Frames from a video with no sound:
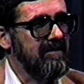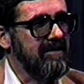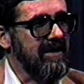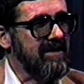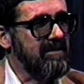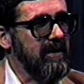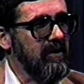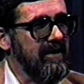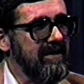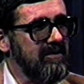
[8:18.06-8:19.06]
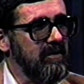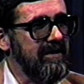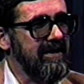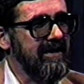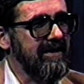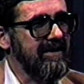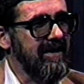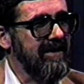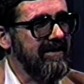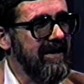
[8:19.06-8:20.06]
experience within, and
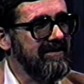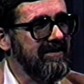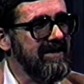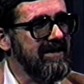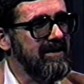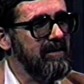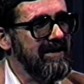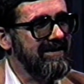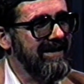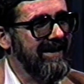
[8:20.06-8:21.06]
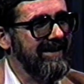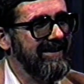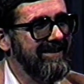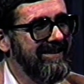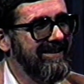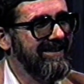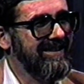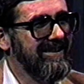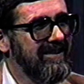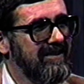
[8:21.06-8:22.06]
it doesn't need to be said.
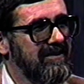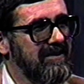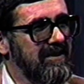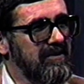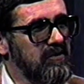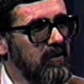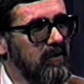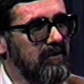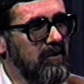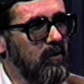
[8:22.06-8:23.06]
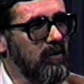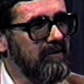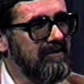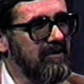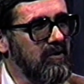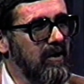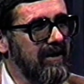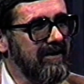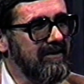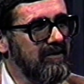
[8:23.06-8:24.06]
And so to
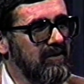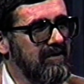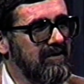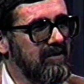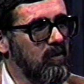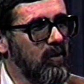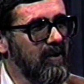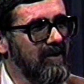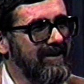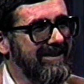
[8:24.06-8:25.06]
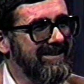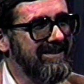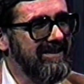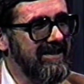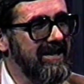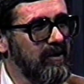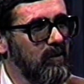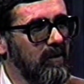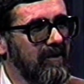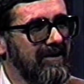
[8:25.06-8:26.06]
call it the word is the
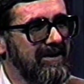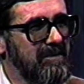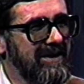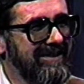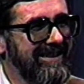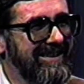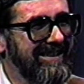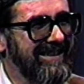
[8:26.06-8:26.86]
inner word is misleading.